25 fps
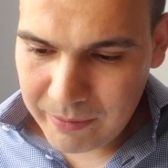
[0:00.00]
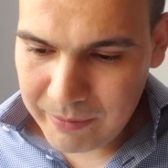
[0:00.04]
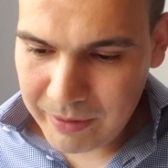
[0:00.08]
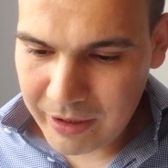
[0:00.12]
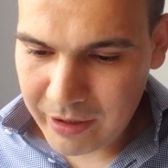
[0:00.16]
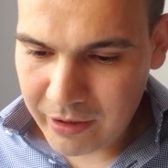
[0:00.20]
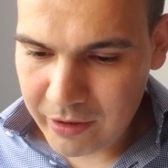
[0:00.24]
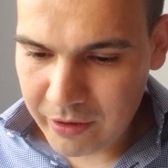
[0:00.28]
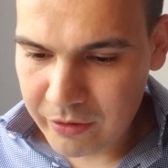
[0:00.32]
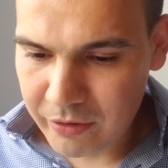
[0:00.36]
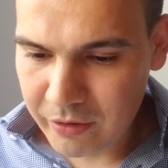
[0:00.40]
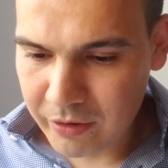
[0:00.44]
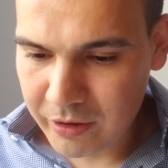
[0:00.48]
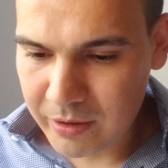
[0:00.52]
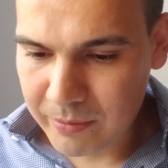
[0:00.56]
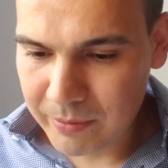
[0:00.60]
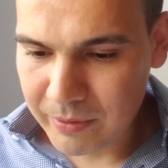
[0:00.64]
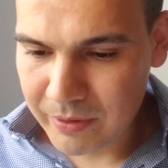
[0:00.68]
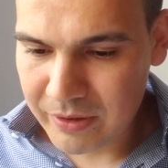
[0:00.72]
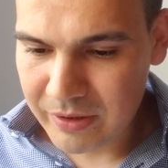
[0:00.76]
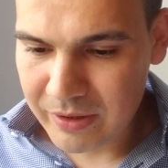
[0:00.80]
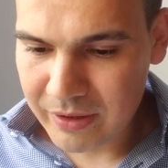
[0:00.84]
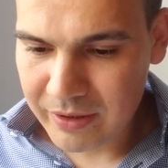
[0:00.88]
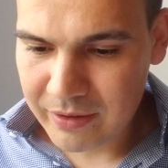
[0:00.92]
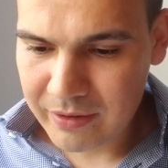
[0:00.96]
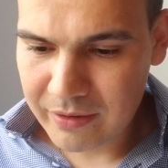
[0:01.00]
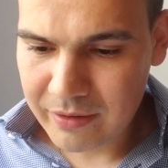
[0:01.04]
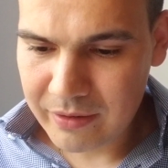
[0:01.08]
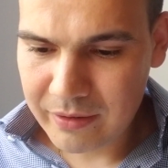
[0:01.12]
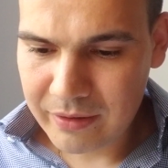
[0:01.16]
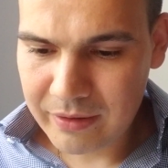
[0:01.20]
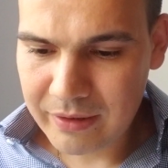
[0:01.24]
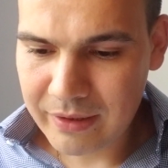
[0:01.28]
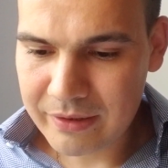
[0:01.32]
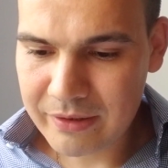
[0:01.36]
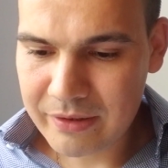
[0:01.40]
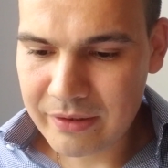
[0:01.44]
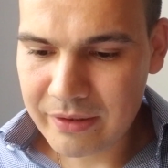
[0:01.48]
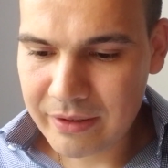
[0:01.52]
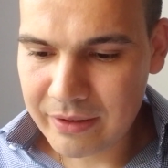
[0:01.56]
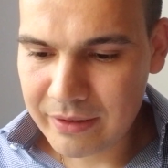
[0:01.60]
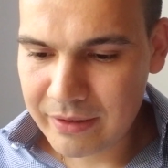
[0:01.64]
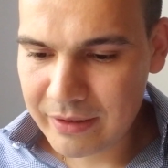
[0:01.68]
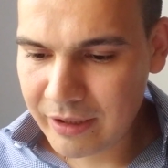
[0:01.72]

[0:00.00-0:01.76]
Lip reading: I kind of talked about this like yesterday.